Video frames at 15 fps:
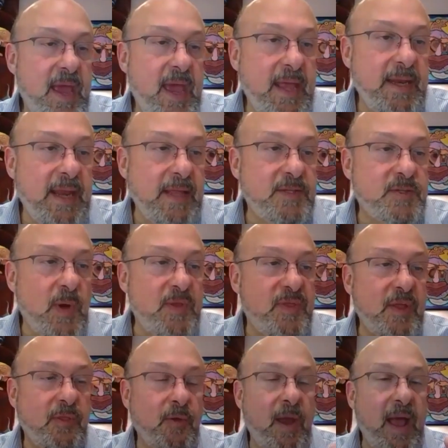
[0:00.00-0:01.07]
And so I
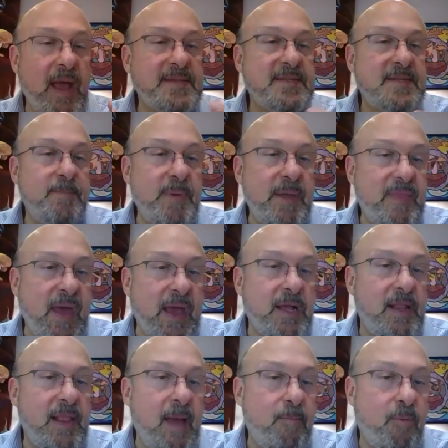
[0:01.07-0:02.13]
think there has to be that
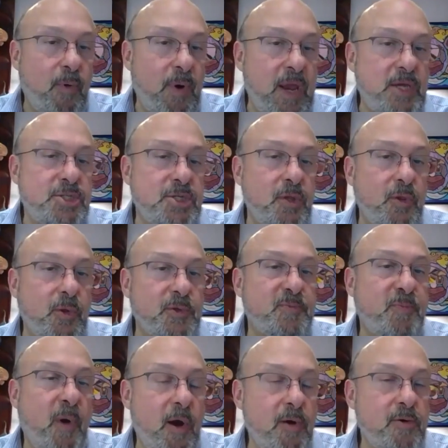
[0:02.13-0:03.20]
collaboration, those
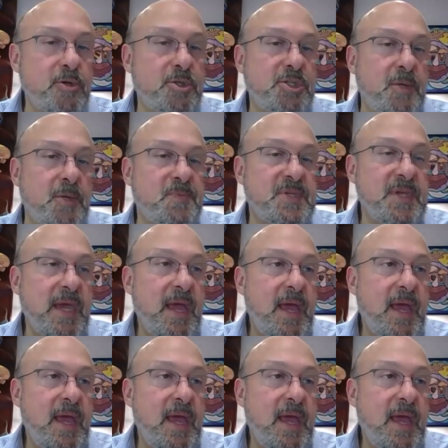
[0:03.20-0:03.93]
partnerships,